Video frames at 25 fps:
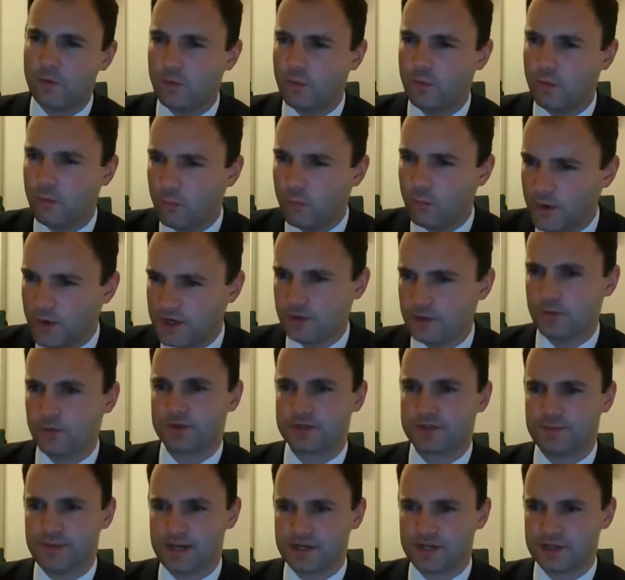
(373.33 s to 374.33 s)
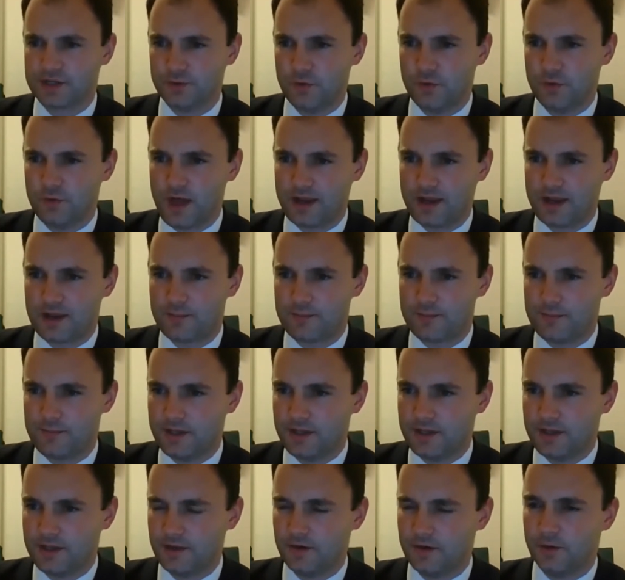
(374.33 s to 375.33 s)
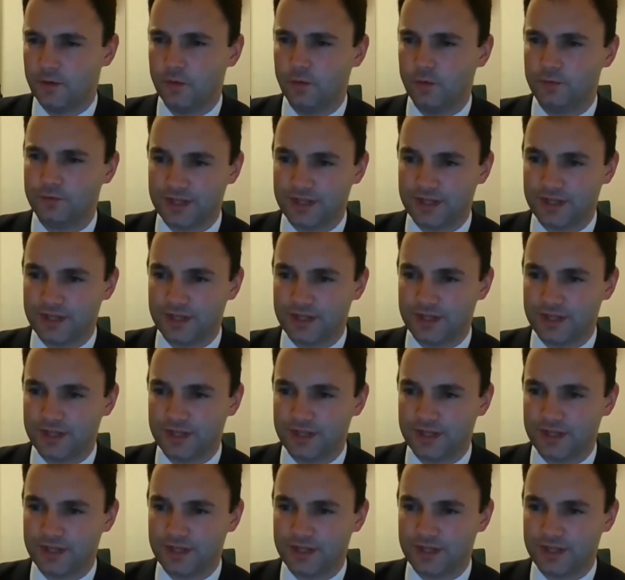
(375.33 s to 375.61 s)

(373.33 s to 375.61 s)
We do want to make sure that can be all